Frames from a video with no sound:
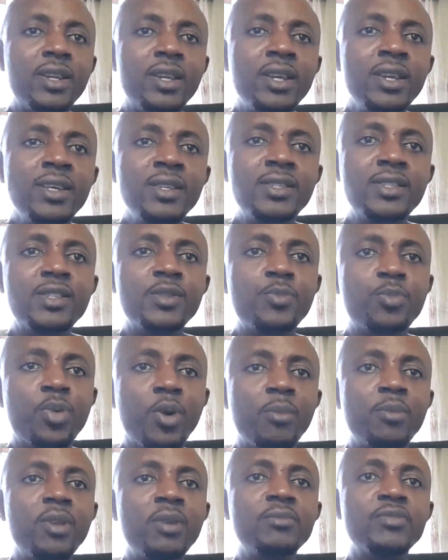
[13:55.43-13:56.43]
these
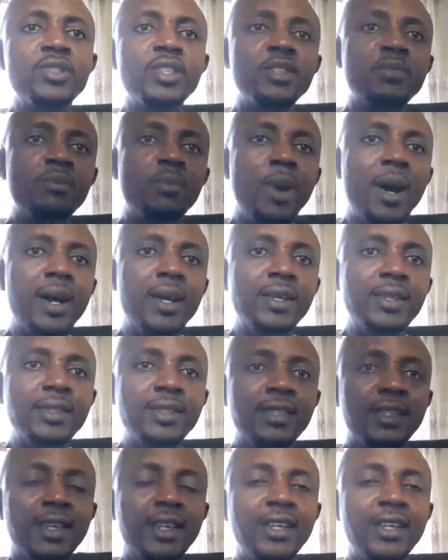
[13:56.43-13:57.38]
problems in mind,